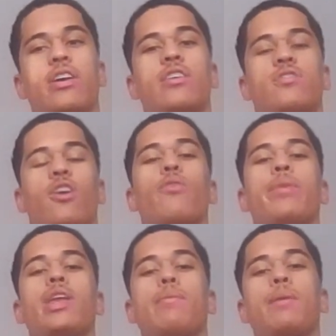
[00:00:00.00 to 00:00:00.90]
So
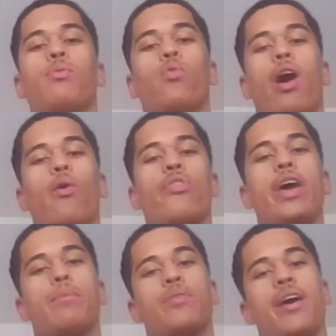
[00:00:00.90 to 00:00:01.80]
many people hold
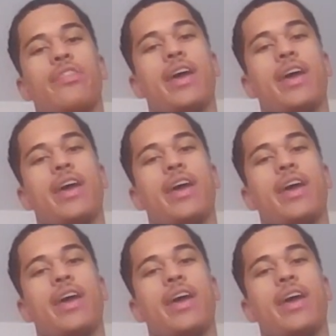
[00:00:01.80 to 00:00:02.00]
their breath